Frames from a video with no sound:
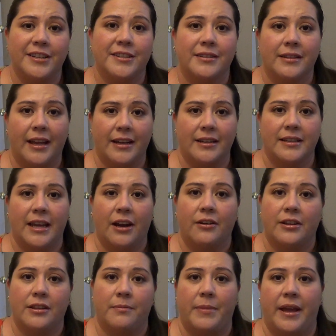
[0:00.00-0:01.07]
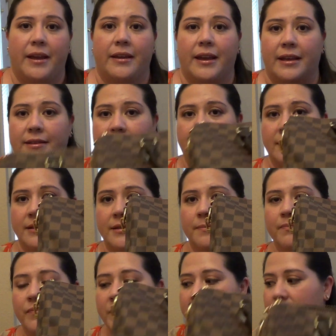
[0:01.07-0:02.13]
I just liked carrying the bag as
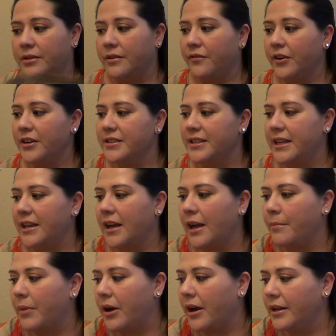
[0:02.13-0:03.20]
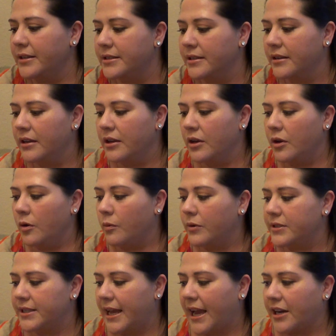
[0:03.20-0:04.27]
is. So the first thing I bought
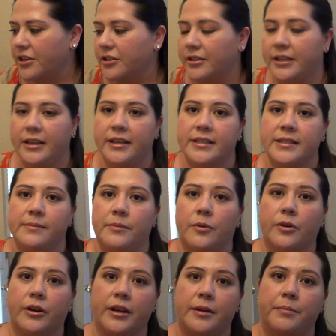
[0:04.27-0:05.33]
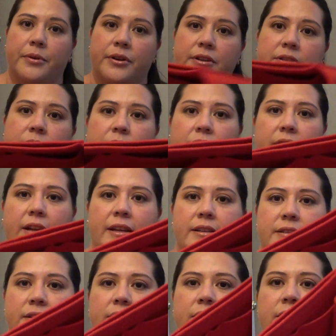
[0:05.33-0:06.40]
was actually a Samorga purse
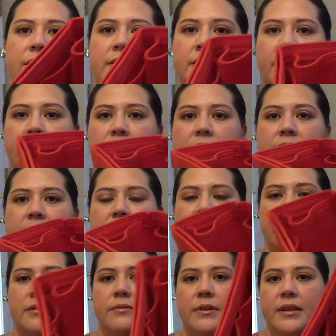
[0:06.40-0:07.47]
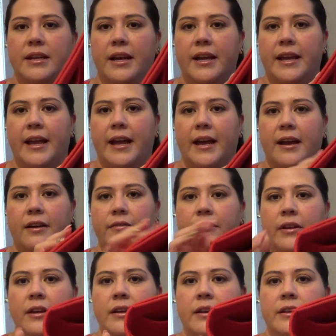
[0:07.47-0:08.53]
organizer. So this is the one I
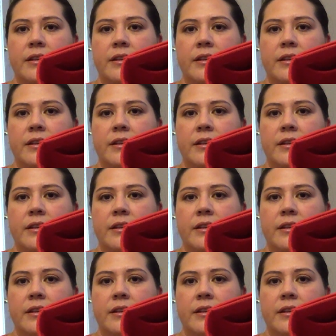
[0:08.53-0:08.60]
have.